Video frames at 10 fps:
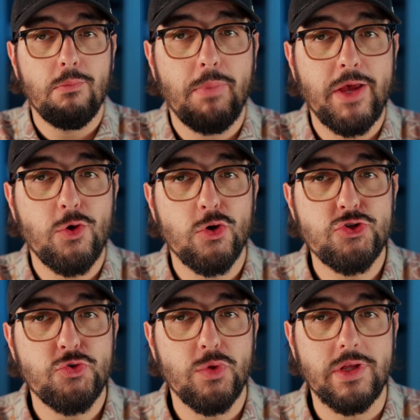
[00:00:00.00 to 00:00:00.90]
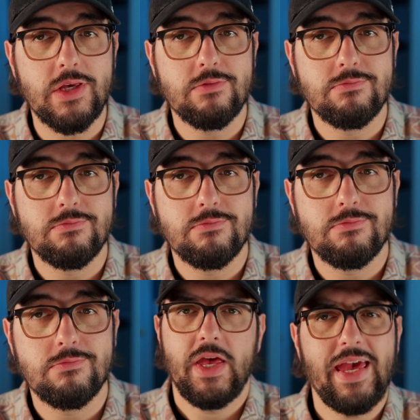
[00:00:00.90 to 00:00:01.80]
by yours truly.
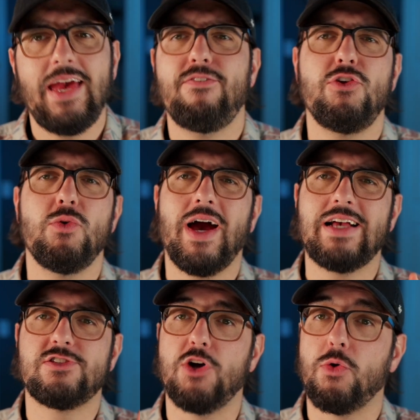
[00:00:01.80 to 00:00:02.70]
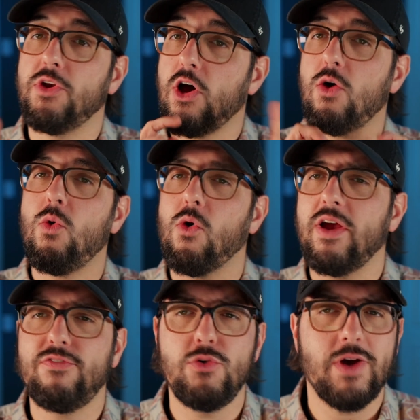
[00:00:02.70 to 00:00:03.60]
If you guys don't know, or
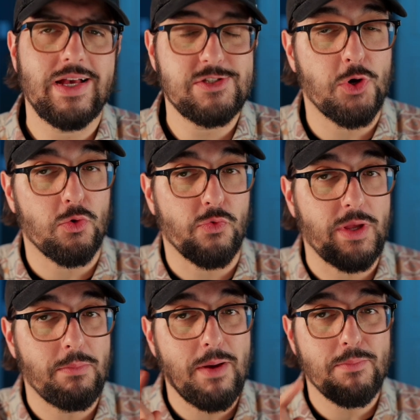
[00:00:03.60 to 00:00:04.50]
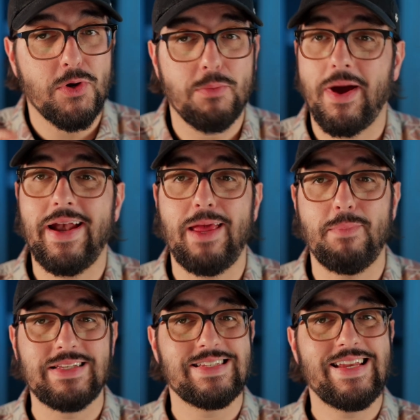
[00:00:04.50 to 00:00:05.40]
if you guys don't remember, my
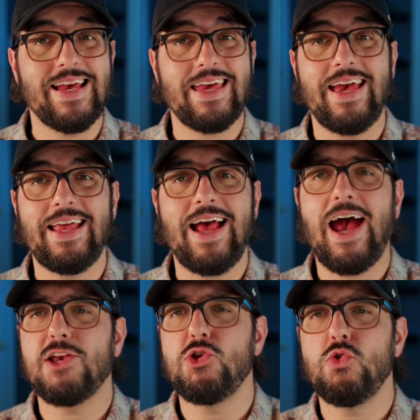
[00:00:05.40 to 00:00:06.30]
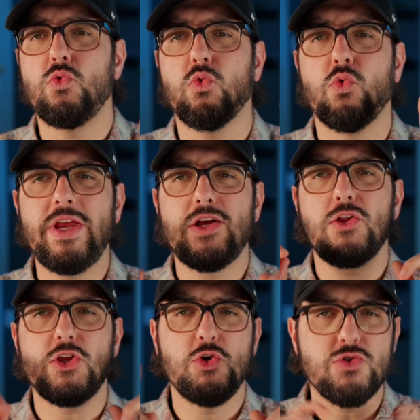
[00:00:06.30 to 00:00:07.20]
name is Nick, and I do
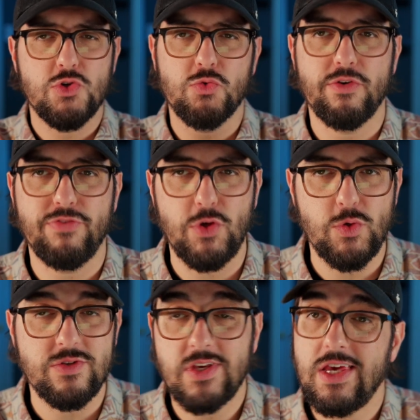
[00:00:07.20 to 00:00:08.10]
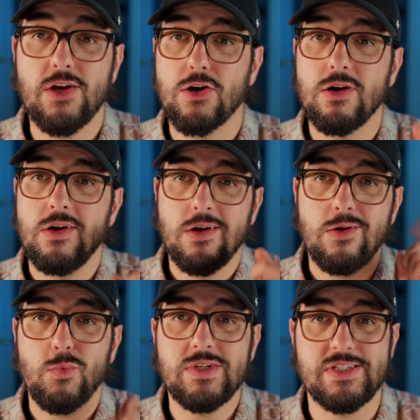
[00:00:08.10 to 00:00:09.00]
real user reviews here
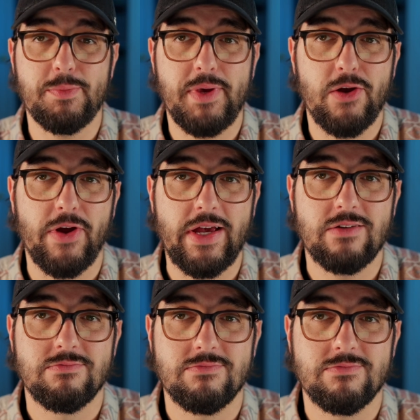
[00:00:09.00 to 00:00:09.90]
with Zip Hearing.